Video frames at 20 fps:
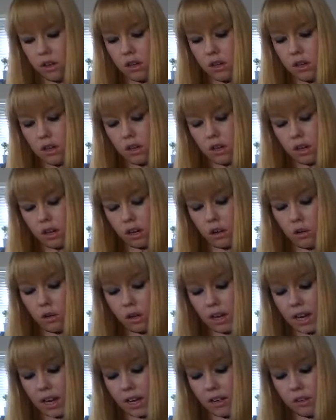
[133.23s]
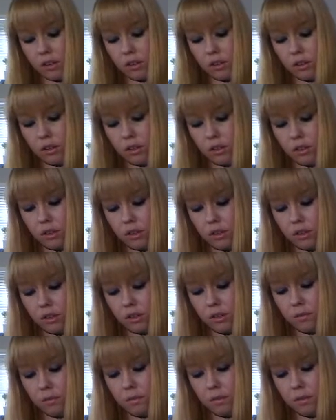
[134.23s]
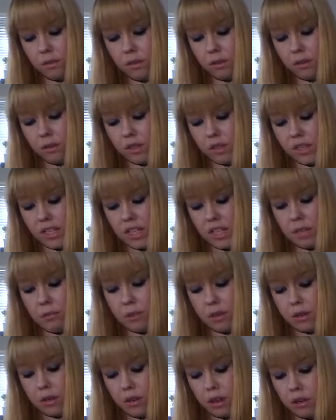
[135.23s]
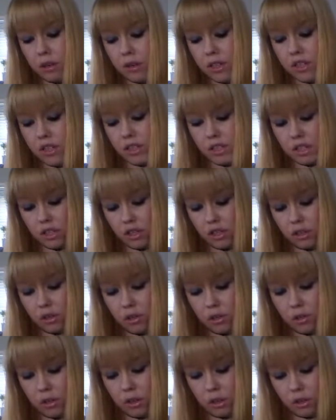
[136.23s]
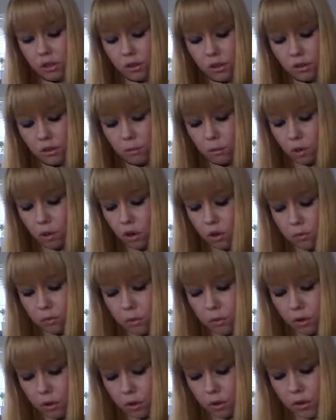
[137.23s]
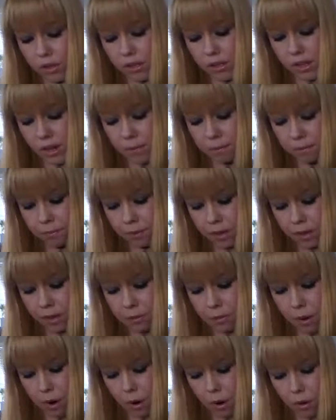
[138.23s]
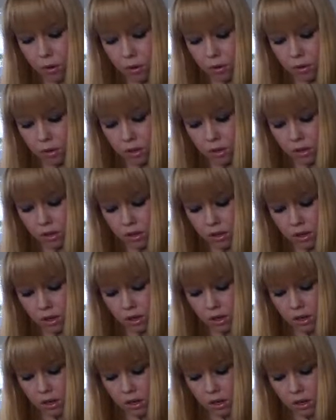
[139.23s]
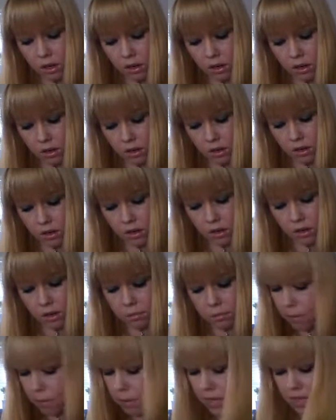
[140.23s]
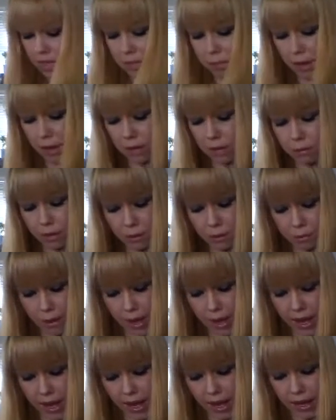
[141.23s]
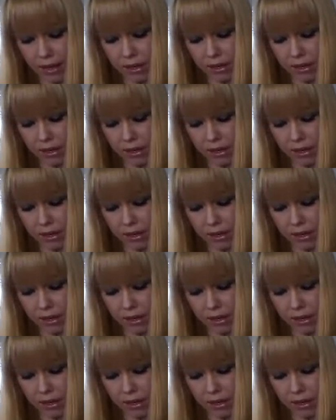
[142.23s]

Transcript: gold candle, cinnamon and orange essential oil, warm water in a bowl, a piece of paper and a pen.